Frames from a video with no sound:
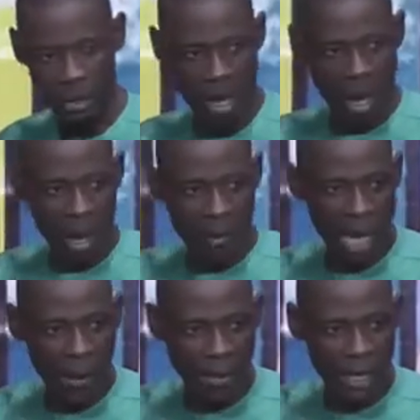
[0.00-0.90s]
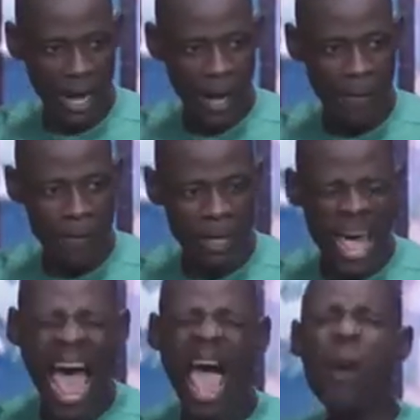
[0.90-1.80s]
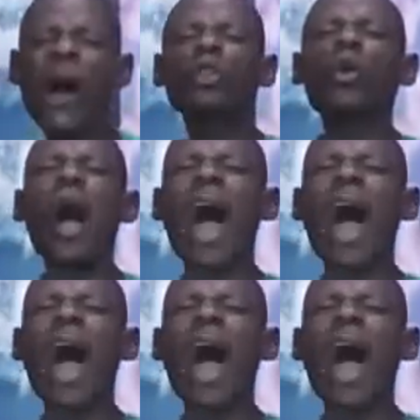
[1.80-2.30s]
Come on, are we together? I want to